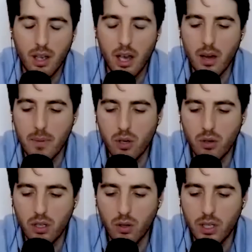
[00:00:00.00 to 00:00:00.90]
And I mean,
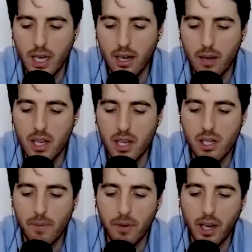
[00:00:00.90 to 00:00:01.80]
your dad, I mean, this
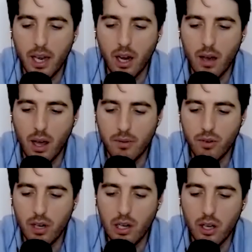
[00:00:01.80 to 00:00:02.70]
is something, again, I'm
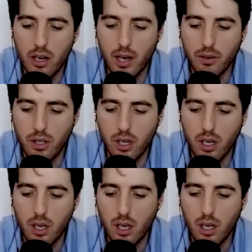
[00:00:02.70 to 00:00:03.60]
trying to learn how
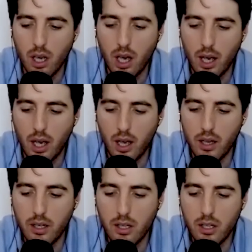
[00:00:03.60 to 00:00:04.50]
to
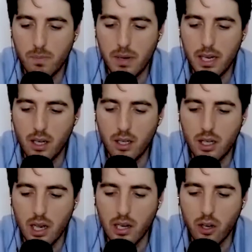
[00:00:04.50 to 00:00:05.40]
speak
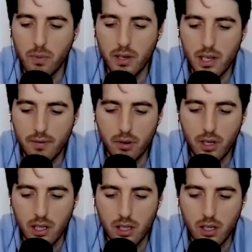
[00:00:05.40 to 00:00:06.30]
a little bit
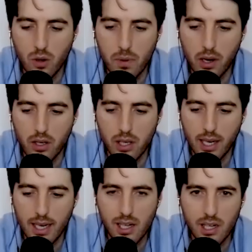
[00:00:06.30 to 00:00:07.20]
differently to you, because I
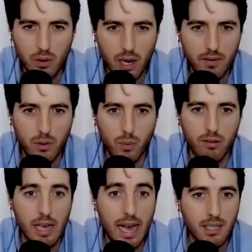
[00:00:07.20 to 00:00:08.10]
guess I don't have to
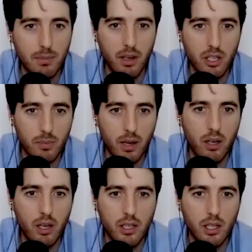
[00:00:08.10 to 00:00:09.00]
worry as much
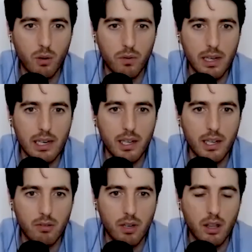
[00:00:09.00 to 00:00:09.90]
about hurting your
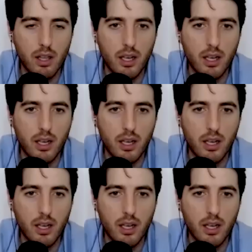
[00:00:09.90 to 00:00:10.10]
feelings or anything.